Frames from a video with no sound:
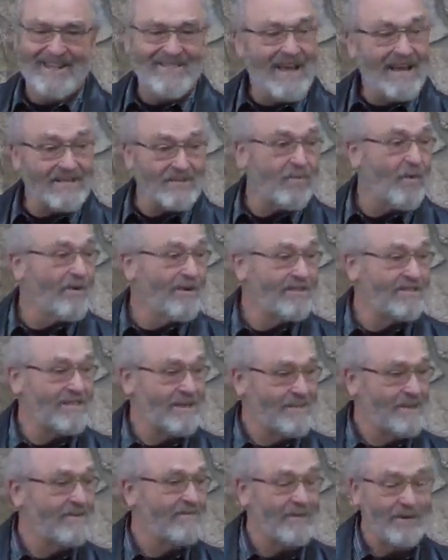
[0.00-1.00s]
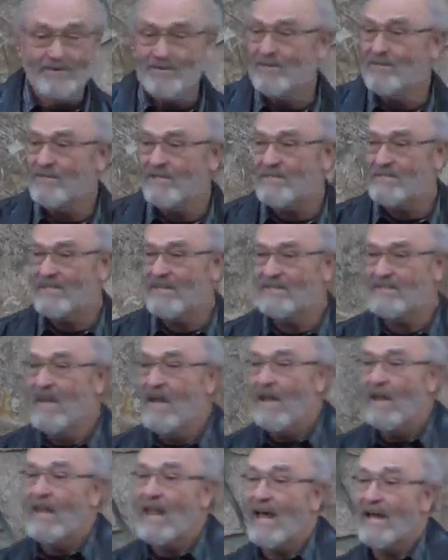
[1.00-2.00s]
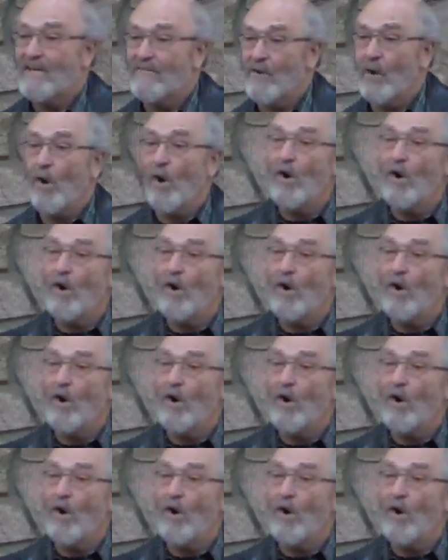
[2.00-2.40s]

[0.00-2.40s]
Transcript: And that's where in some of the versions it says life